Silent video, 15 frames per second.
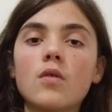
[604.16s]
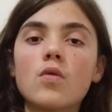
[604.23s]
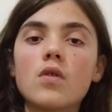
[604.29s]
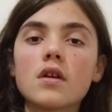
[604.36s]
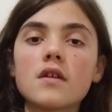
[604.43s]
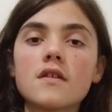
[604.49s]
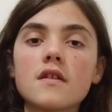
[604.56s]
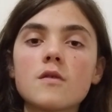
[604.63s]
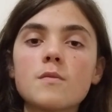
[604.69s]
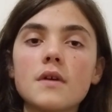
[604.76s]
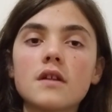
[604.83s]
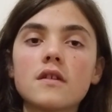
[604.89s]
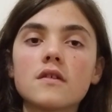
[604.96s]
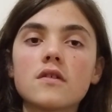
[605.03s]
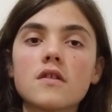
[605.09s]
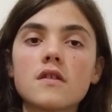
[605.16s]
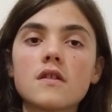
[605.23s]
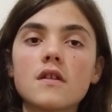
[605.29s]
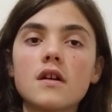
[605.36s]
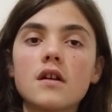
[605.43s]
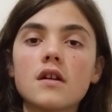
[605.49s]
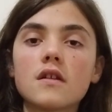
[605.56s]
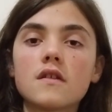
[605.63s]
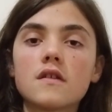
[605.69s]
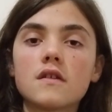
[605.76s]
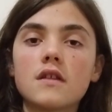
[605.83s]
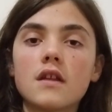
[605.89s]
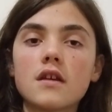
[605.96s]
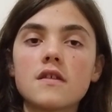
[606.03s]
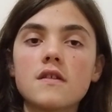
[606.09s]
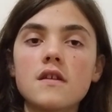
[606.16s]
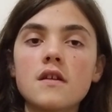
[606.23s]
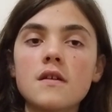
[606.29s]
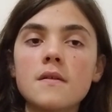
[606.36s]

Work is expected to start next